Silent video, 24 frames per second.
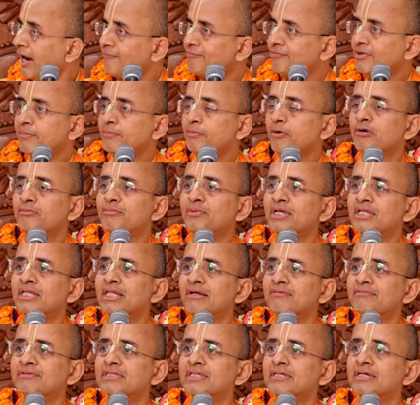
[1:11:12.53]
after
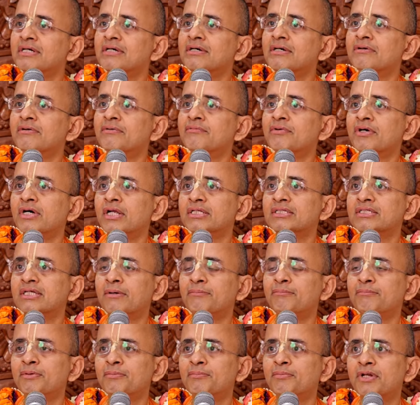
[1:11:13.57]
Prabhupada left the world,
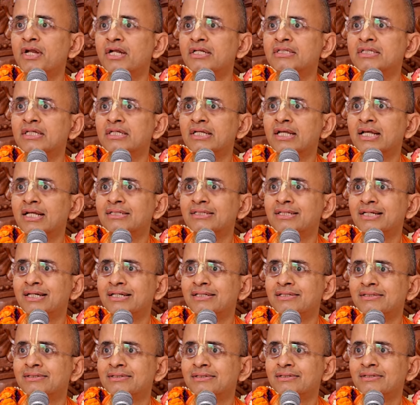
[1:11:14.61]
some people are thinking
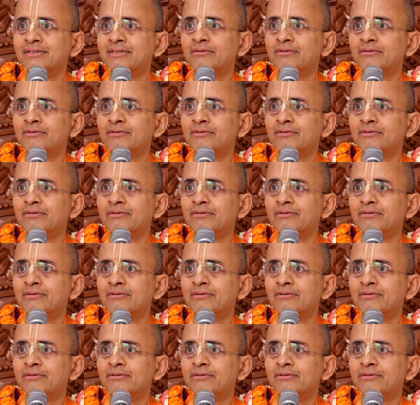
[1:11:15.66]
that